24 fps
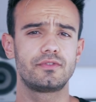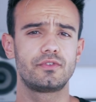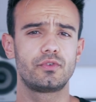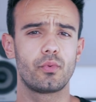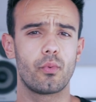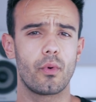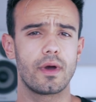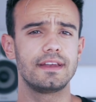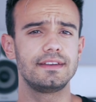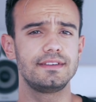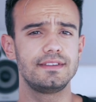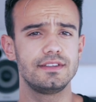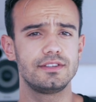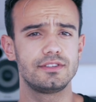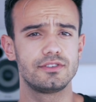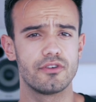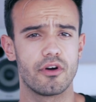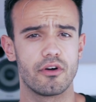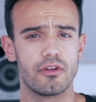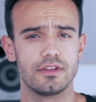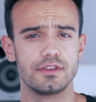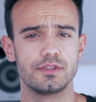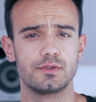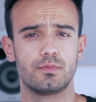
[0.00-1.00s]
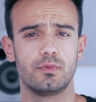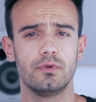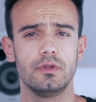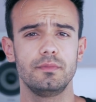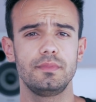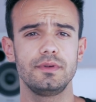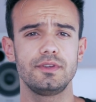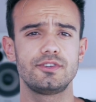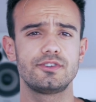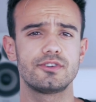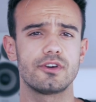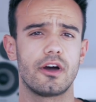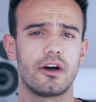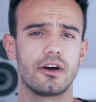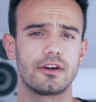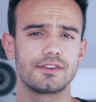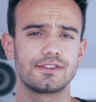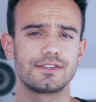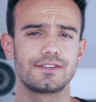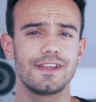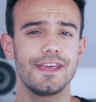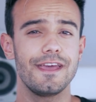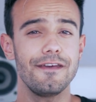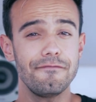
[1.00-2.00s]
of $20 will be
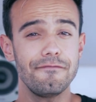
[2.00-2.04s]
charged